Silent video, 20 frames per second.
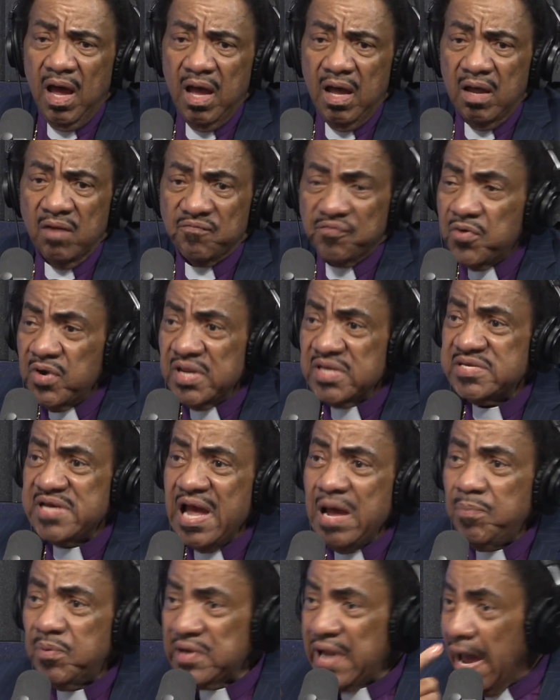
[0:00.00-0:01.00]
For
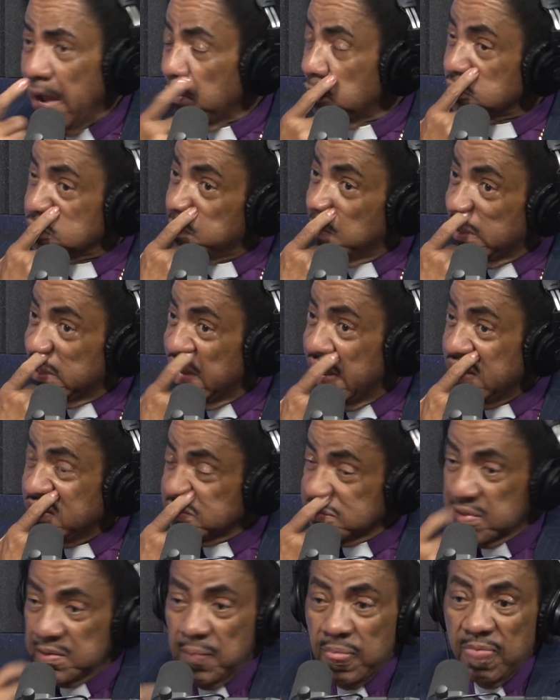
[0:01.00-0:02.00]
example, I was
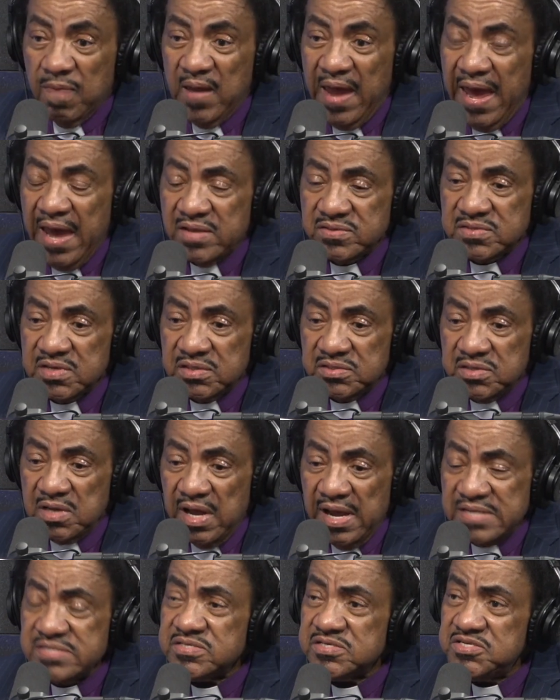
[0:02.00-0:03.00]
molested as a
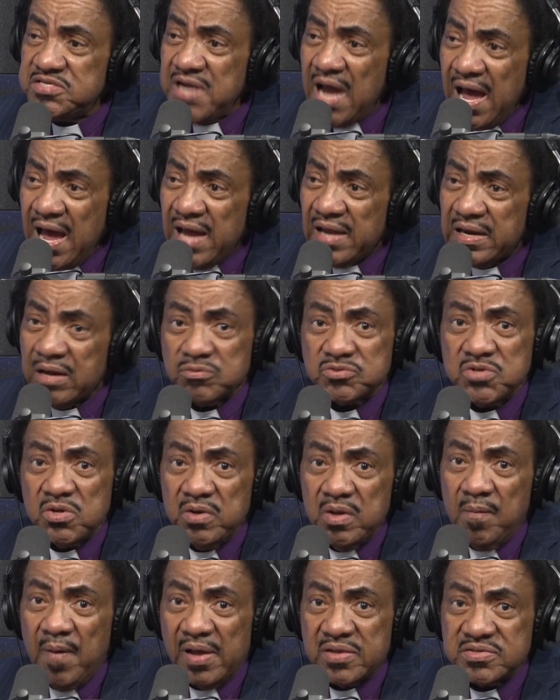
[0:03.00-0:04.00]
child. I was
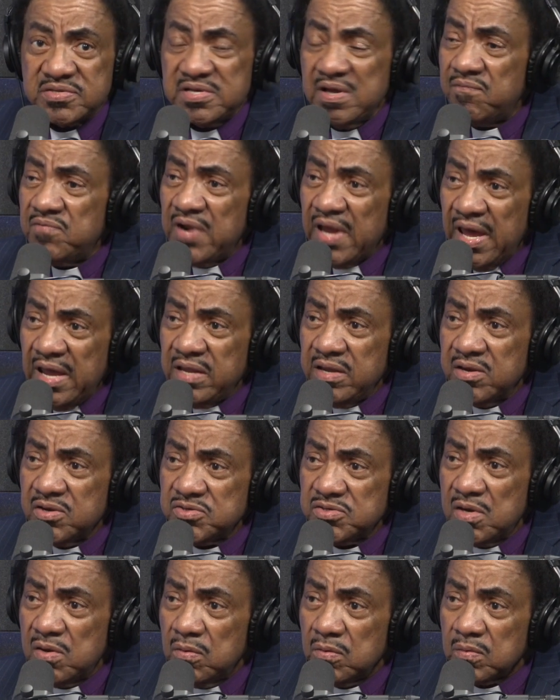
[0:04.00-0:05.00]
only about 7 or 8 years
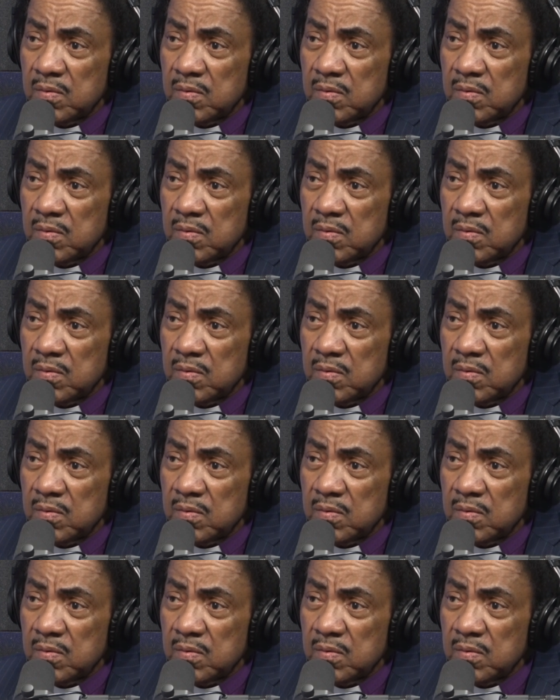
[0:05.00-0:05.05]
old.